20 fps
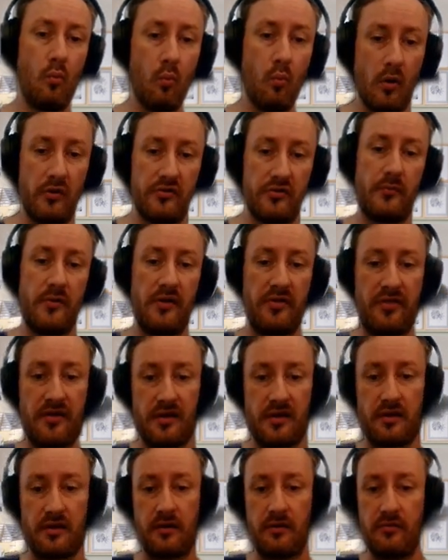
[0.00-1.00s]
what do we
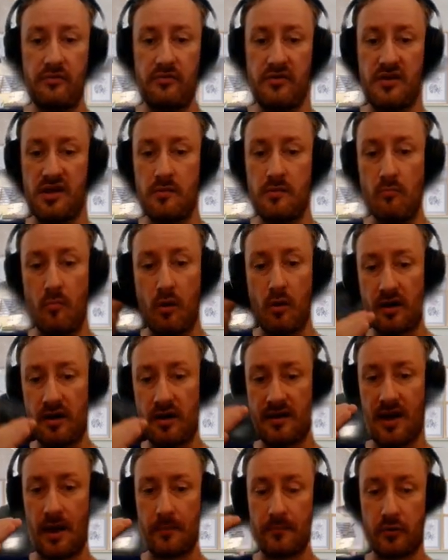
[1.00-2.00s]
think the
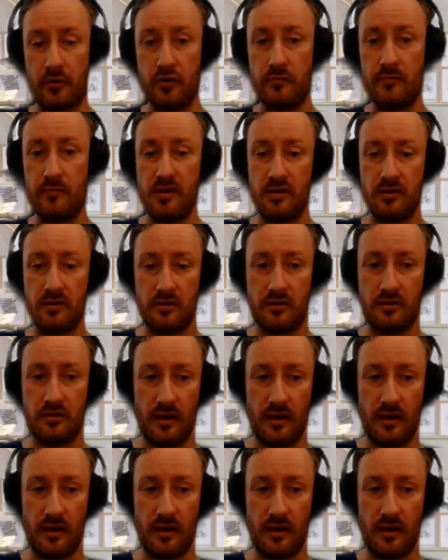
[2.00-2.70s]
market cap could be?